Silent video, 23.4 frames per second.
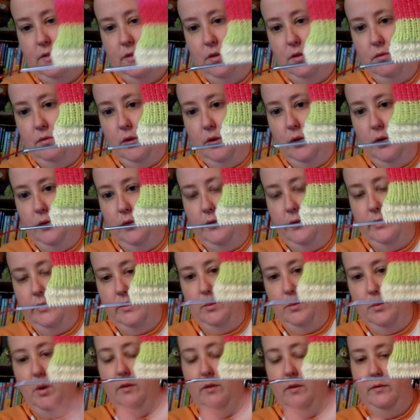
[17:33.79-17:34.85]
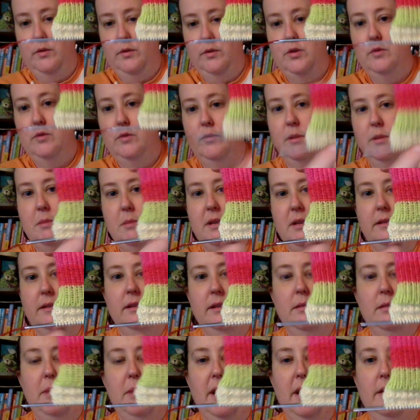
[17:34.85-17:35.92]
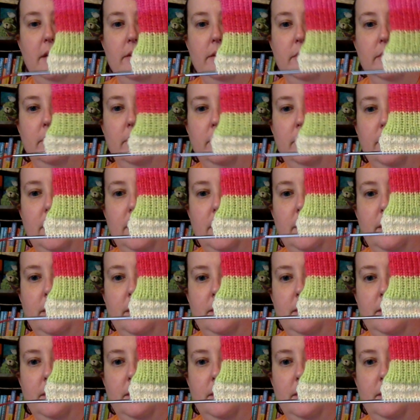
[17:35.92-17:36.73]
two rows, well, two repeats of the pattern so far.